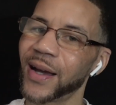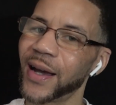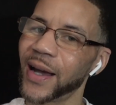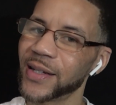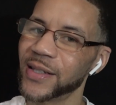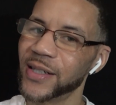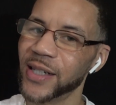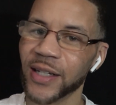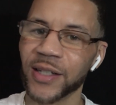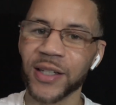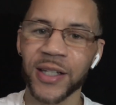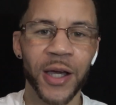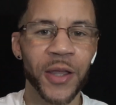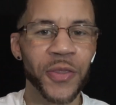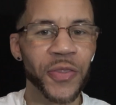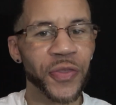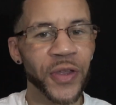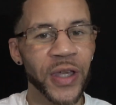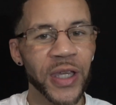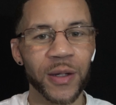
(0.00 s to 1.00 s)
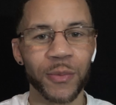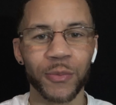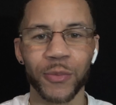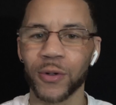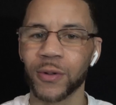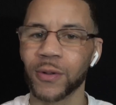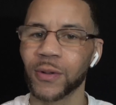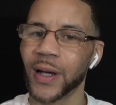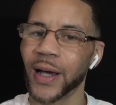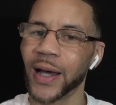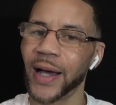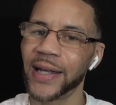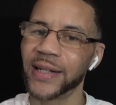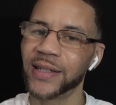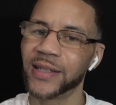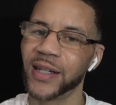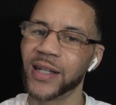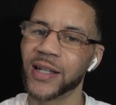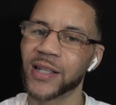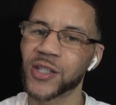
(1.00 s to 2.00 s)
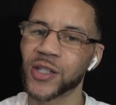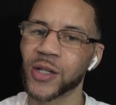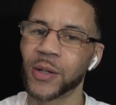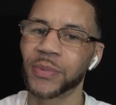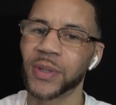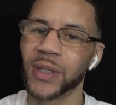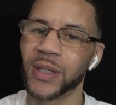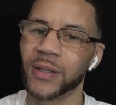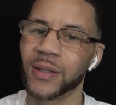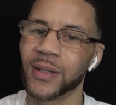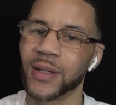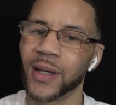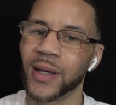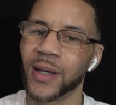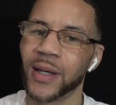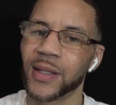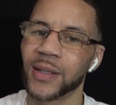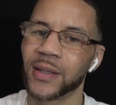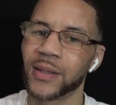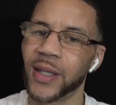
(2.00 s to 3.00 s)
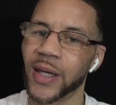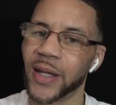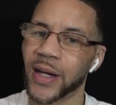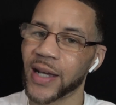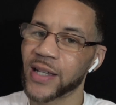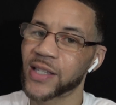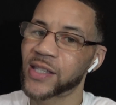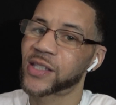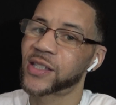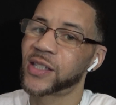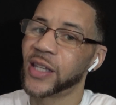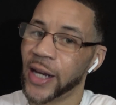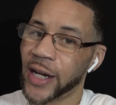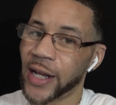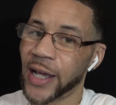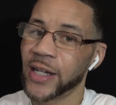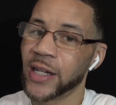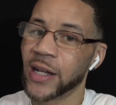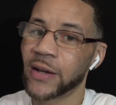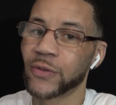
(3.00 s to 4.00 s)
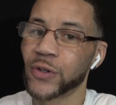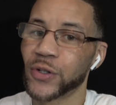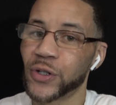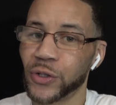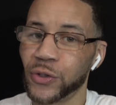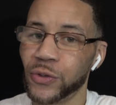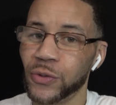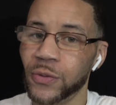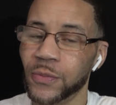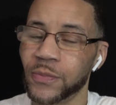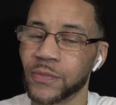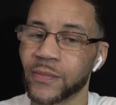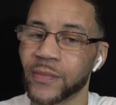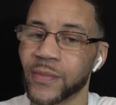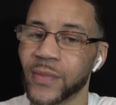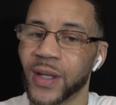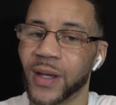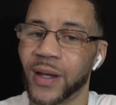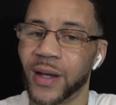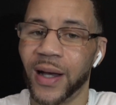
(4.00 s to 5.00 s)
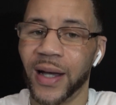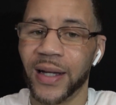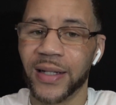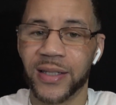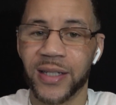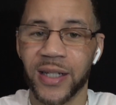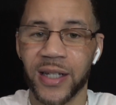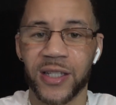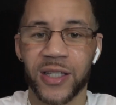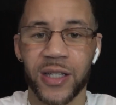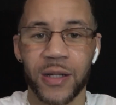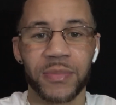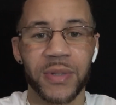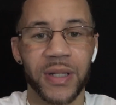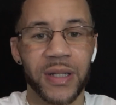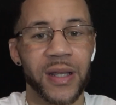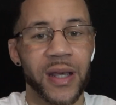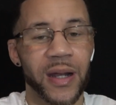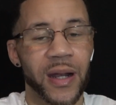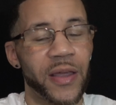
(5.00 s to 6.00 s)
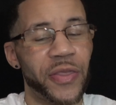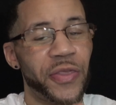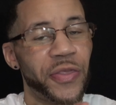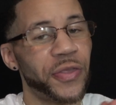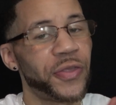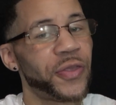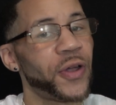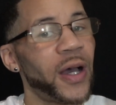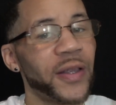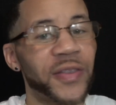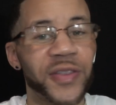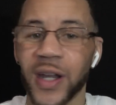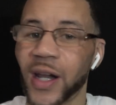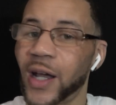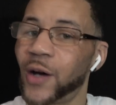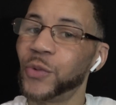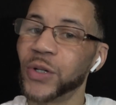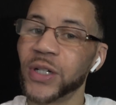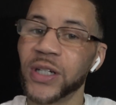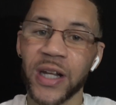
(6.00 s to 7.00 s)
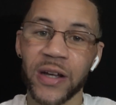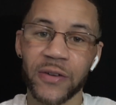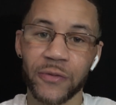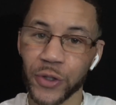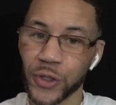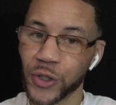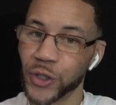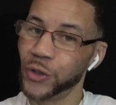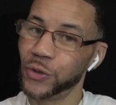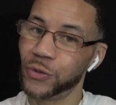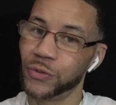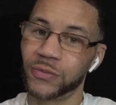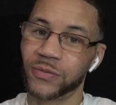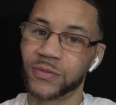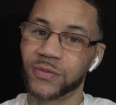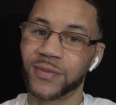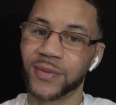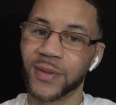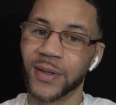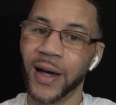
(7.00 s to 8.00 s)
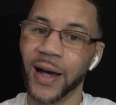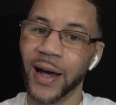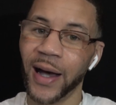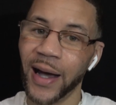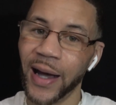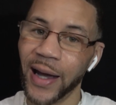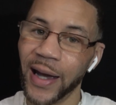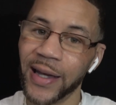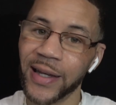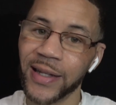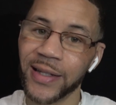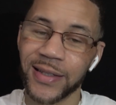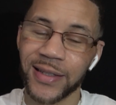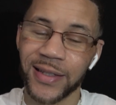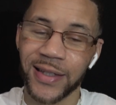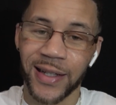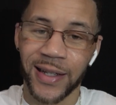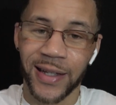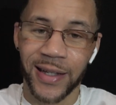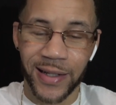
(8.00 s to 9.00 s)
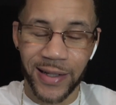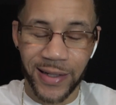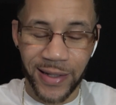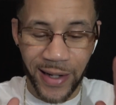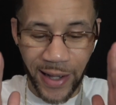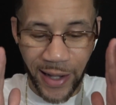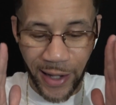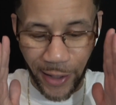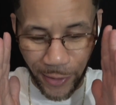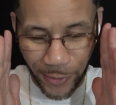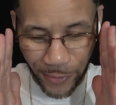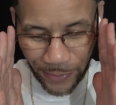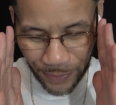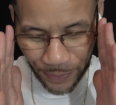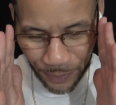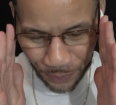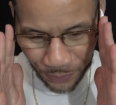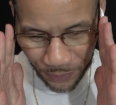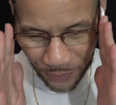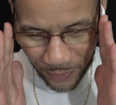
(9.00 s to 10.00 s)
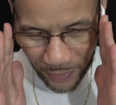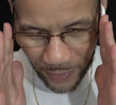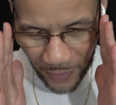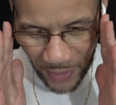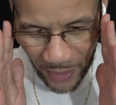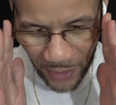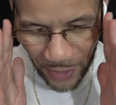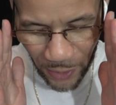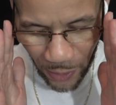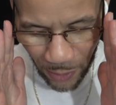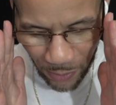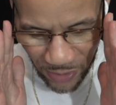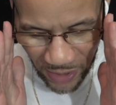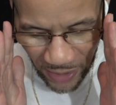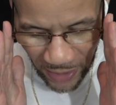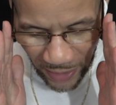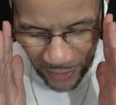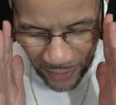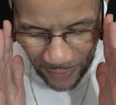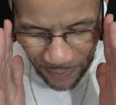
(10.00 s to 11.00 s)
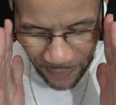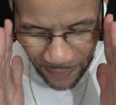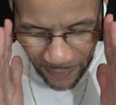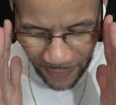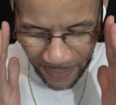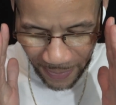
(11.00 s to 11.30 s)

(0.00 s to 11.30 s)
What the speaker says: I did the unthinkable. I did something that I said I'd never do. I did something that I thought that I would never do. Alright, now, you know what I'm saying?